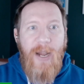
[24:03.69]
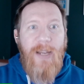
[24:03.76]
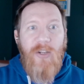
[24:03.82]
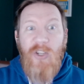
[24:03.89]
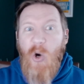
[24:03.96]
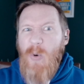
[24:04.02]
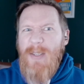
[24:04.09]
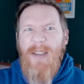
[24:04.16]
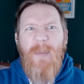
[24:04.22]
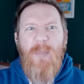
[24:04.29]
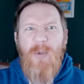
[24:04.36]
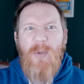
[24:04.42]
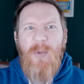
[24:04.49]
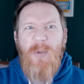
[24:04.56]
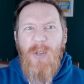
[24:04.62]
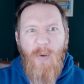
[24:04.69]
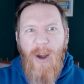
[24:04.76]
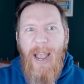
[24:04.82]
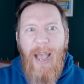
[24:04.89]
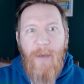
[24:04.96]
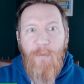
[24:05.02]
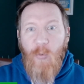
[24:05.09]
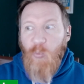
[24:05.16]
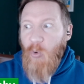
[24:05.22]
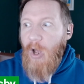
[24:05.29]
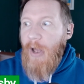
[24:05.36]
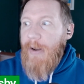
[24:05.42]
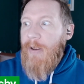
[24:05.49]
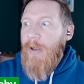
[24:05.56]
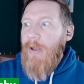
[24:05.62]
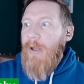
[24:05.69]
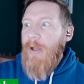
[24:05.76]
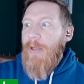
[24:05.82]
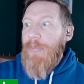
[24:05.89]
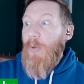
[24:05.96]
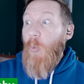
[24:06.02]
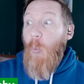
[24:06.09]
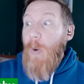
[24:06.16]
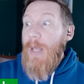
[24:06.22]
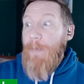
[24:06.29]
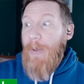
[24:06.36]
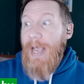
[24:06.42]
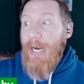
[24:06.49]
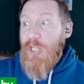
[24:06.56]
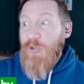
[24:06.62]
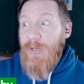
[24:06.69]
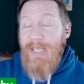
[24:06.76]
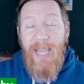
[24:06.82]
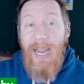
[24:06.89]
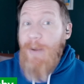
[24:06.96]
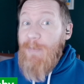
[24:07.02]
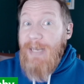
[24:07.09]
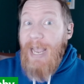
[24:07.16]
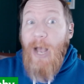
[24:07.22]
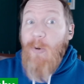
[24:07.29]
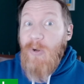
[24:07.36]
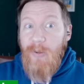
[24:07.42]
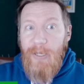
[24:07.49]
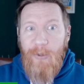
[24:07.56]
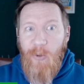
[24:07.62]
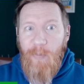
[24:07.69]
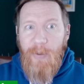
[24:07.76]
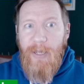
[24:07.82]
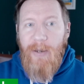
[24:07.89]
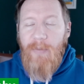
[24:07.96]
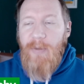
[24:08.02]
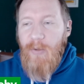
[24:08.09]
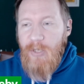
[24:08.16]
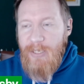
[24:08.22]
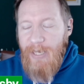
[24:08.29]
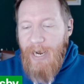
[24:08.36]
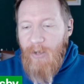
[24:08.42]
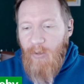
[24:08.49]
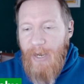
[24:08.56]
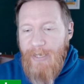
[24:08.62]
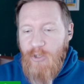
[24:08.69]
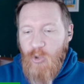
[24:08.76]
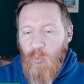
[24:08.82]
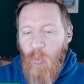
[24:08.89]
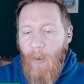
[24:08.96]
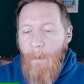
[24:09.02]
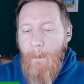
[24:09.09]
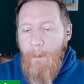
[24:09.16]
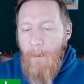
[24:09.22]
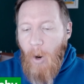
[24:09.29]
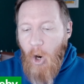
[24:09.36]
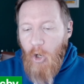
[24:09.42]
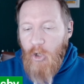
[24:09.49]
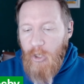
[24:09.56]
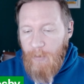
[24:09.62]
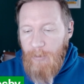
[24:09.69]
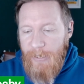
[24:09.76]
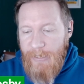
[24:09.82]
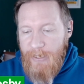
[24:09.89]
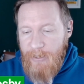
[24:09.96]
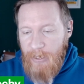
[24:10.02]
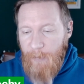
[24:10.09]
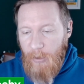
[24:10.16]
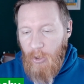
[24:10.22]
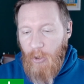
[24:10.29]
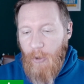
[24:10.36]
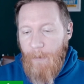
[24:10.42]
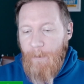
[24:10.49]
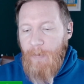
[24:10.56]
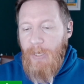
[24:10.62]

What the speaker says: It goes up just over half a run. The whip actually came down a little bit. Those stat lines are remarkably similar.